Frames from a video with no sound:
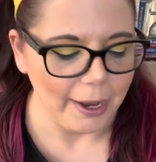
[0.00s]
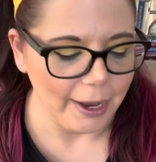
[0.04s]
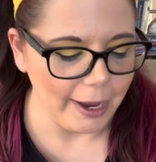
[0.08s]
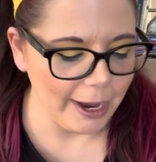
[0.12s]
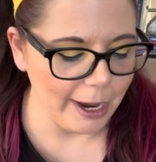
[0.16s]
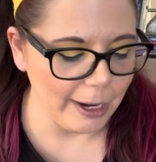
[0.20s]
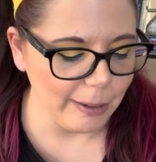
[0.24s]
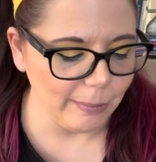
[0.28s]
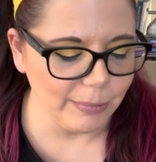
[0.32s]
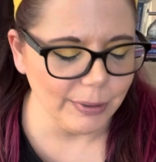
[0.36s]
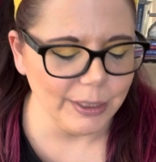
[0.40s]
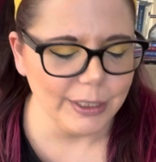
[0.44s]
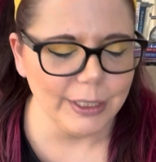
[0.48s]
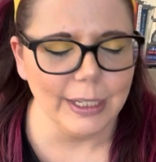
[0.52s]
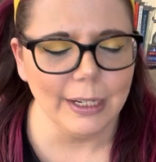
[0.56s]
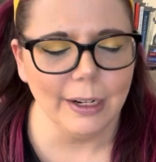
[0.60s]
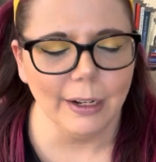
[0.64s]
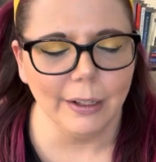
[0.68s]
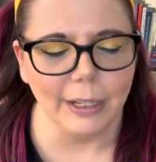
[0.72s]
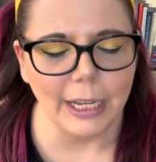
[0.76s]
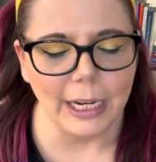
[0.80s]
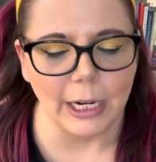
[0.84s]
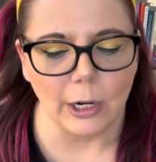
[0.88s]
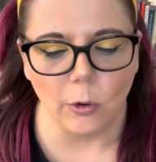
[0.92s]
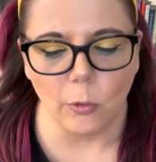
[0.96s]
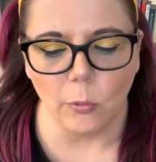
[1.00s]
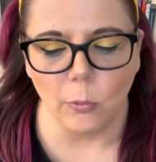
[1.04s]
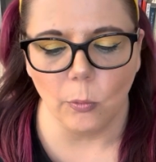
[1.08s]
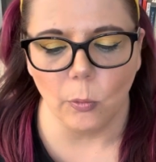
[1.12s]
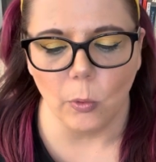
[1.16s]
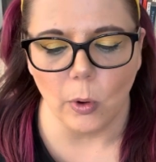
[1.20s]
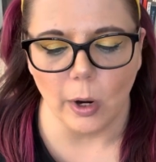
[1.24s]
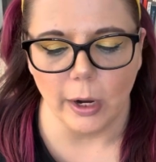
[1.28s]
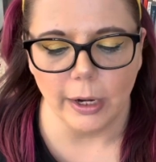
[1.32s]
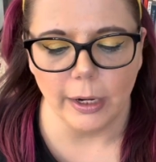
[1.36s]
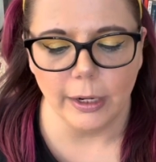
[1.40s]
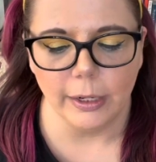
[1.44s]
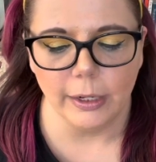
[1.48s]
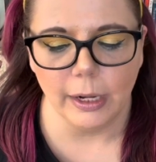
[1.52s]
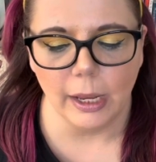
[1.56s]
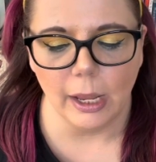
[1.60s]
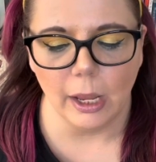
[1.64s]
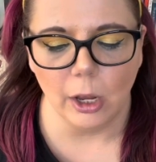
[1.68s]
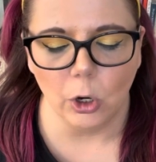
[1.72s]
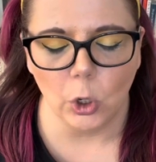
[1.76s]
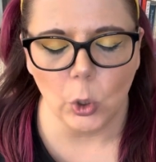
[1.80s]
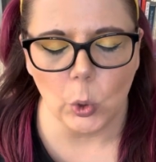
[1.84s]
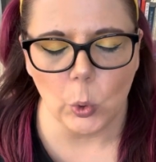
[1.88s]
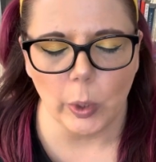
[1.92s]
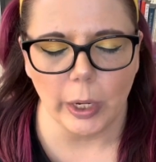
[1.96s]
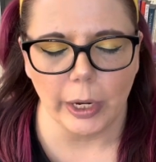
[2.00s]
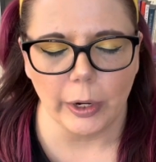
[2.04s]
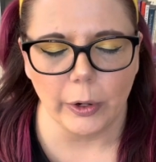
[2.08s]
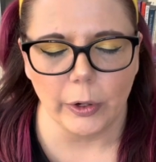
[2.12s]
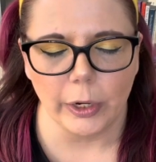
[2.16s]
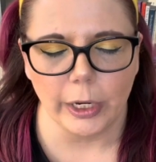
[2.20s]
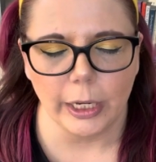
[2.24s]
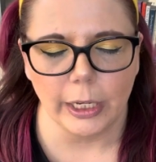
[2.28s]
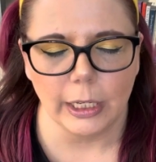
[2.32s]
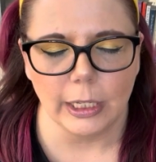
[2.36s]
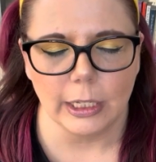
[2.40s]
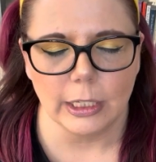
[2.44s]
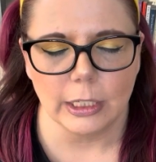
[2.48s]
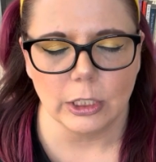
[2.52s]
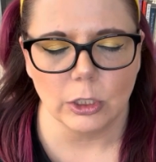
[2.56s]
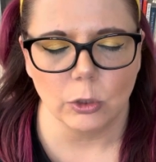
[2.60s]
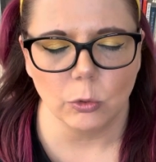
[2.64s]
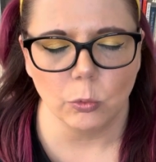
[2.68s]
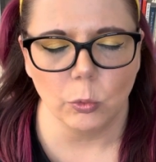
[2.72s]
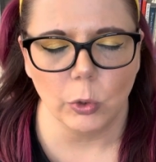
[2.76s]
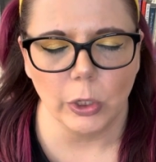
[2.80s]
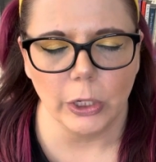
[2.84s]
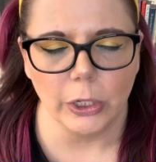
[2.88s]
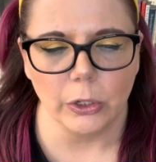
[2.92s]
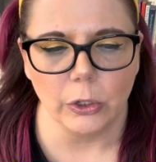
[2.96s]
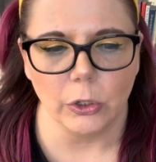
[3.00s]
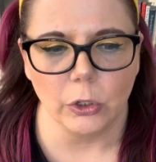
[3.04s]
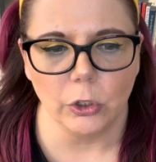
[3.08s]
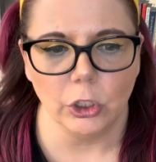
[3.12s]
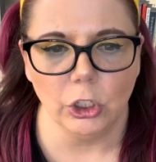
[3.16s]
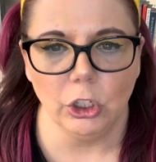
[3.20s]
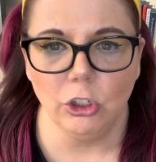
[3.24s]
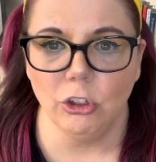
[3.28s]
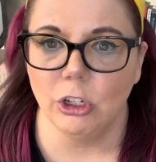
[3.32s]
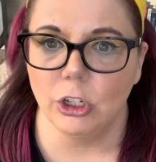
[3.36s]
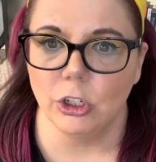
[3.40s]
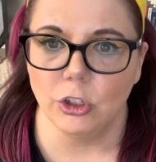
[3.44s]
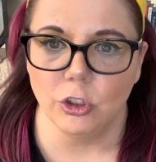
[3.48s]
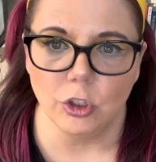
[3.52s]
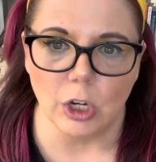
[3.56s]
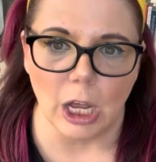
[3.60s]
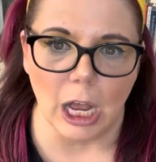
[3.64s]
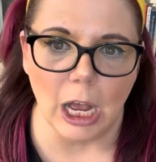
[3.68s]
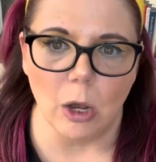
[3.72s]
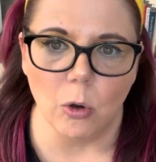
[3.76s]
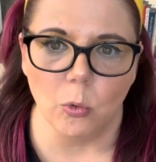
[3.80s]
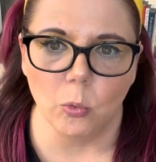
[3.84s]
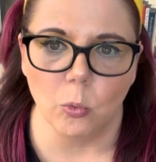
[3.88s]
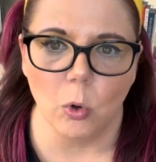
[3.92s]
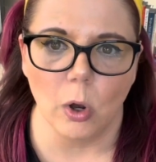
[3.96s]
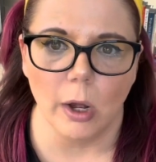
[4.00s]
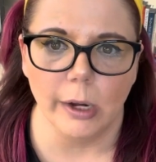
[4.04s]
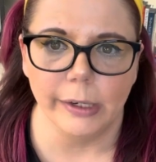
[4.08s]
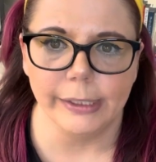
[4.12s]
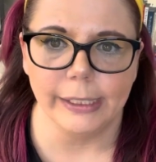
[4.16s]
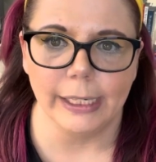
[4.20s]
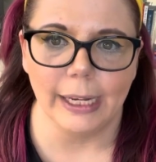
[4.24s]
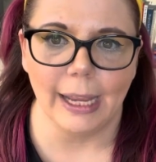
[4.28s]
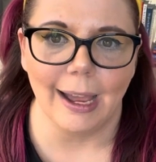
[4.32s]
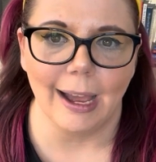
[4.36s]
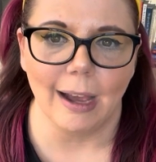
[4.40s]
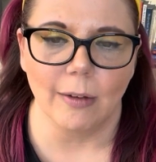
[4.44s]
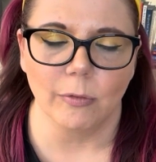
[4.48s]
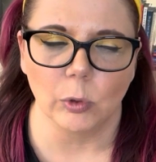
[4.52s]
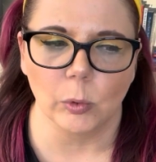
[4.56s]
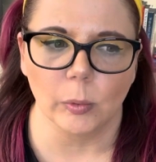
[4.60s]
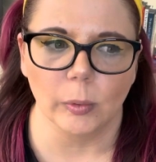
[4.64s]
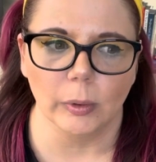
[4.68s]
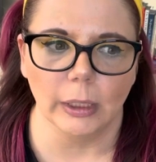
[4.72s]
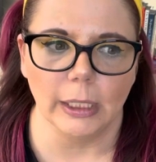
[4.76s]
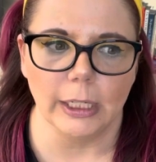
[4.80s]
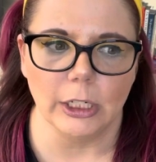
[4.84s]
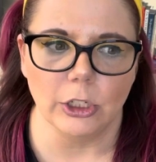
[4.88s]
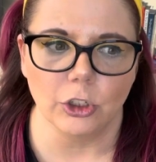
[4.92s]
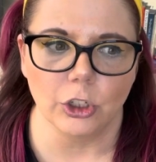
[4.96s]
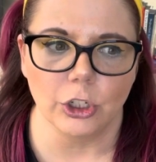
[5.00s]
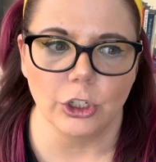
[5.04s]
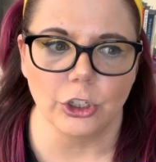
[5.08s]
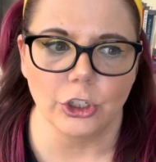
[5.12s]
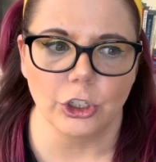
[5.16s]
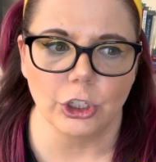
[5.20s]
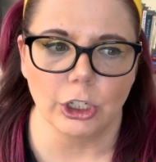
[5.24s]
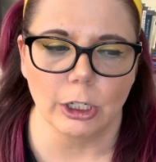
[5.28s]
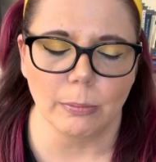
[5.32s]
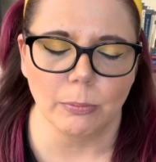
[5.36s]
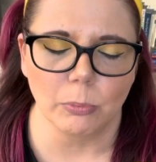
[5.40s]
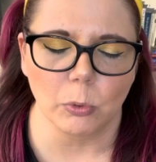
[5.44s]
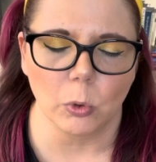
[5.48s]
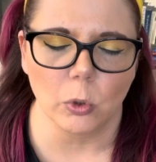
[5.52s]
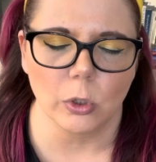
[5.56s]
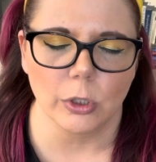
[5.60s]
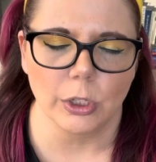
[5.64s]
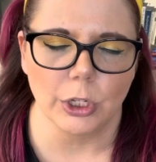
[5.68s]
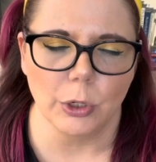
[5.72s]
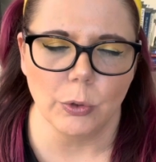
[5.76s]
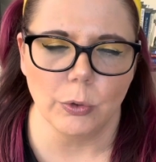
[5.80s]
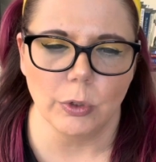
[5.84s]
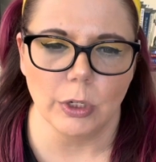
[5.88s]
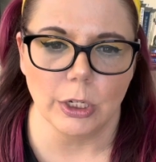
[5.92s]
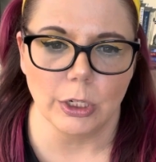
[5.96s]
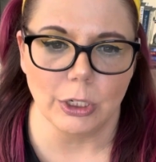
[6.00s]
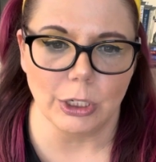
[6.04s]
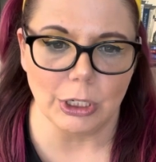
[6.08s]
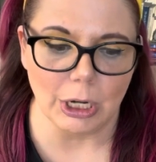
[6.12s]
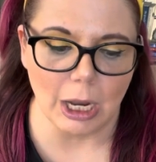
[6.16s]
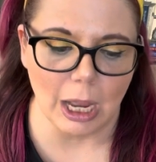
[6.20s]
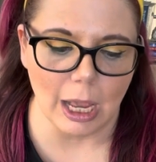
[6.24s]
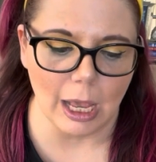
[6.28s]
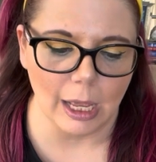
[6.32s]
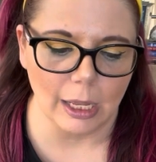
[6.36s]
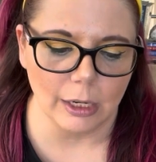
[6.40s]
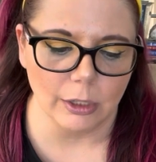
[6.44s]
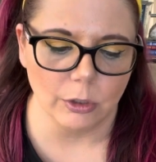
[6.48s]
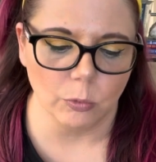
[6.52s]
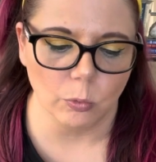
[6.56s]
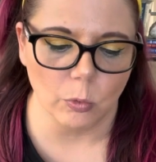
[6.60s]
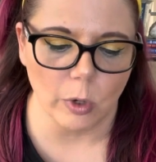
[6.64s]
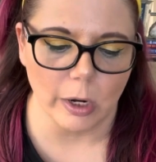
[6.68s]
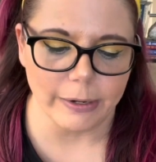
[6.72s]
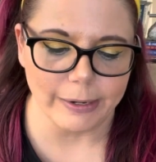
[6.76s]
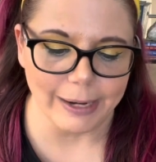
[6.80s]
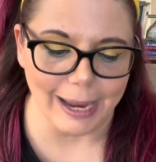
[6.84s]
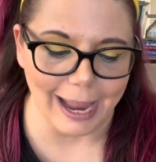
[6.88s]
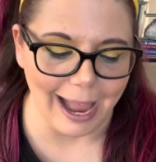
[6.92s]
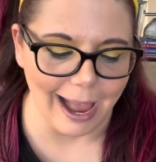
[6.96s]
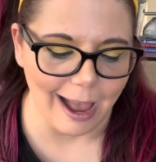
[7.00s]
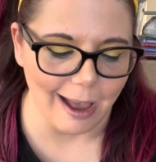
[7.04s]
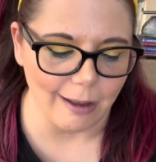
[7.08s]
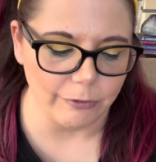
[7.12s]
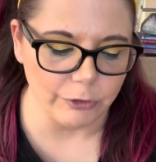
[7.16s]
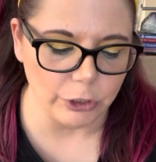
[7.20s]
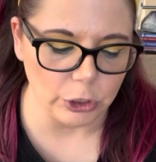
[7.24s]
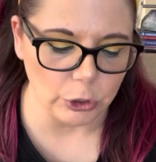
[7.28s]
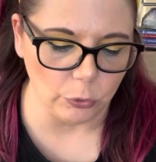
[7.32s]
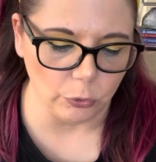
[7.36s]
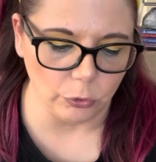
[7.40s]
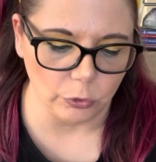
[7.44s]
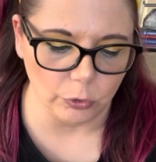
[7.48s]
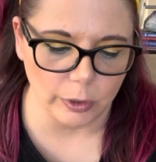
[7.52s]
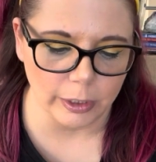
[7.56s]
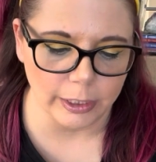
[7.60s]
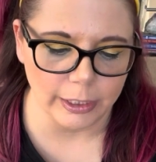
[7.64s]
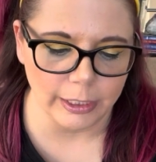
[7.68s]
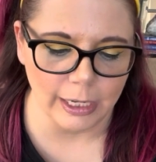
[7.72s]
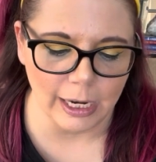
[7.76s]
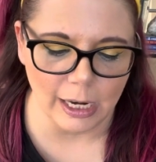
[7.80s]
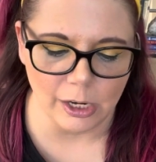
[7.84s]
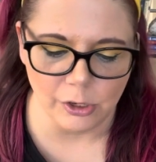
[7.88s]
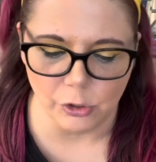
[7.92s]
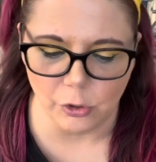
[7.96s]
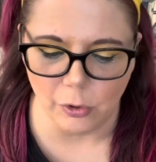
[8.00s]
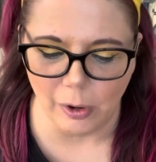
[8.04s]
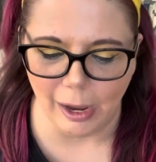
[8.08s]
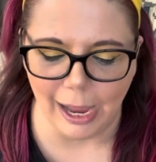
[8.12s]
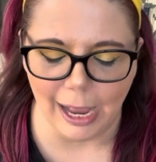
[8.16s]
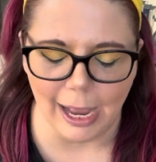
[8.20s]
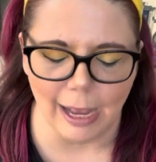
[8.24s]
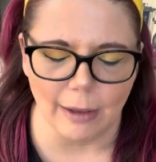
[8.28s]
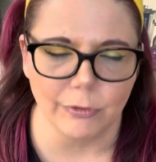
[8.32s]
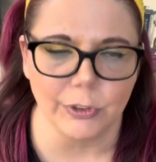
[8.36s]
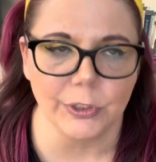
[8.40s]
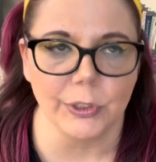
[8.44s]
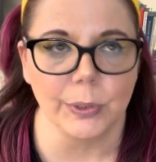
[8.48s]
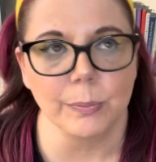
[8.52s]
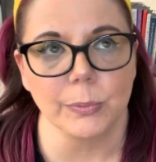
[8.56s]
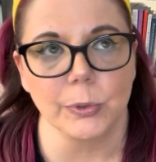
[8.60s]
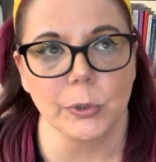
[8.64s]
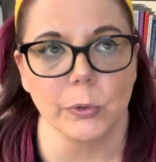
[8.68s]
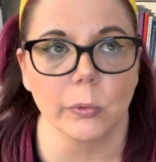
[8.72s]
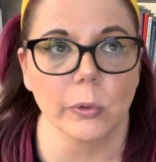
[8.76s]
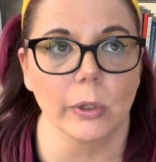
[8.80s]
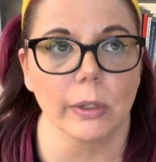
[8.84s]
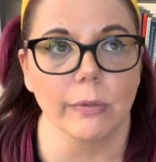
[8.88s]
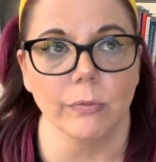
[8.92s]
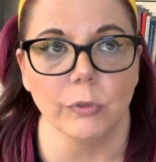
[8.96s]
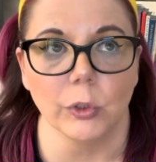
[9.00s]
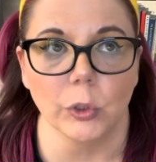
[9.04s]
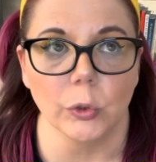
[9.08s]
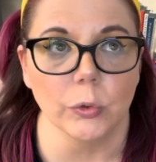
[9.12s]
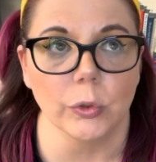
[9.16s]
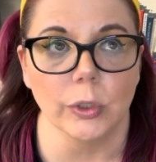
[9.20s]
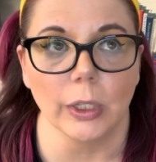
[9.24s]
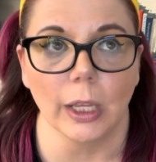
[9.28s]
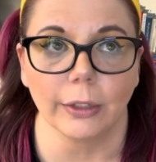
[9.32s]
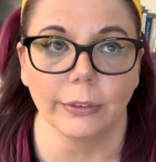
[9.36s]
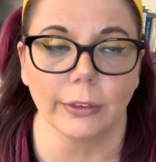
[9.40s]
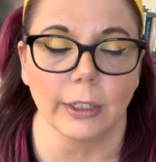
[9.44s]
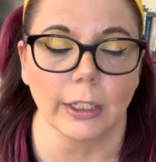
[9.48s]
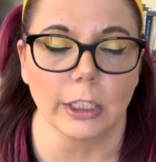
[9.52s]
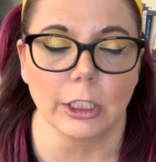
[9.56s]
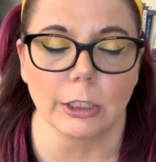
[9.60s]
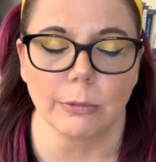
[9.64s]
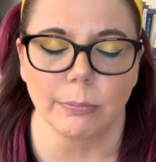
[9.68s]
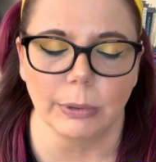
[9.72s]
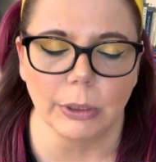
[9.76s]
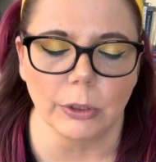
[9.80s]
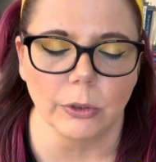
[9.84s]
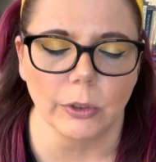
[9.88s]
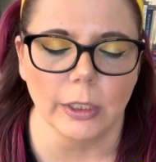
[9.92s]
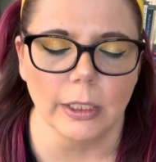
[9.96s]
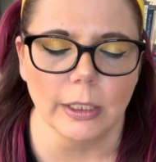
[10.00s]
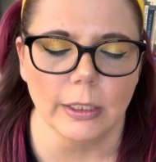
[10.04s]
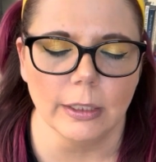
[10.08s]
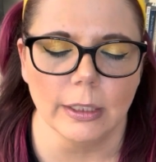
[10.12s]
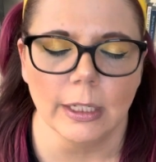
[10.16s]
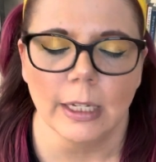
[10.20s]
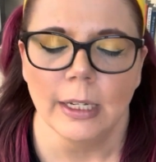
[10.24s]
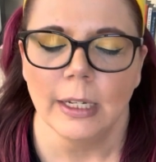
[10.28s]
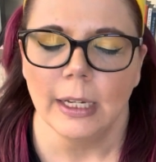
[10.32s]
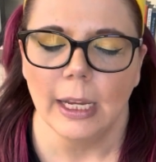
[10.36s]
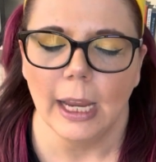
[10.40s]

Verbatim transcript: I'm seeing like one Aquarius where you did not want to have a relationship or you did not want to have children and you have some sort of near death experience.